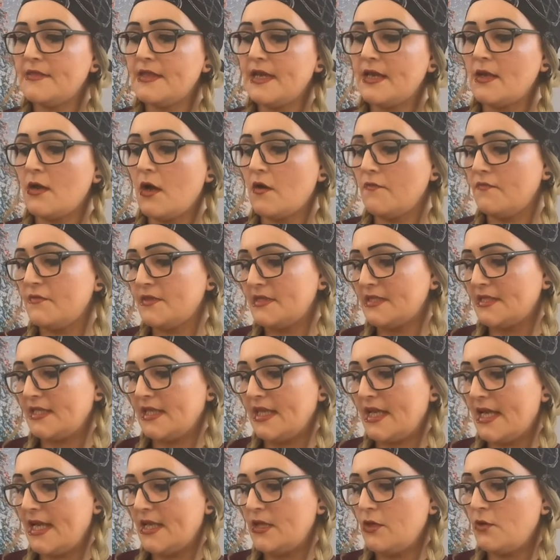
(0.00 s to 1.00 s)
And then
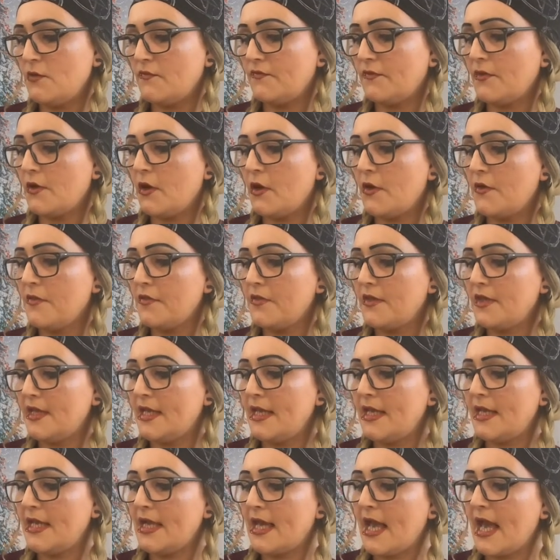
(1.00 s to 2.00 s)
obviously you've got
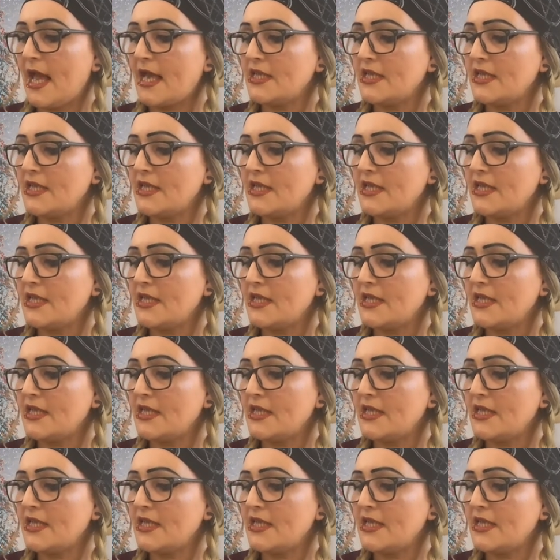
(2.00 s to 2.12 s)
the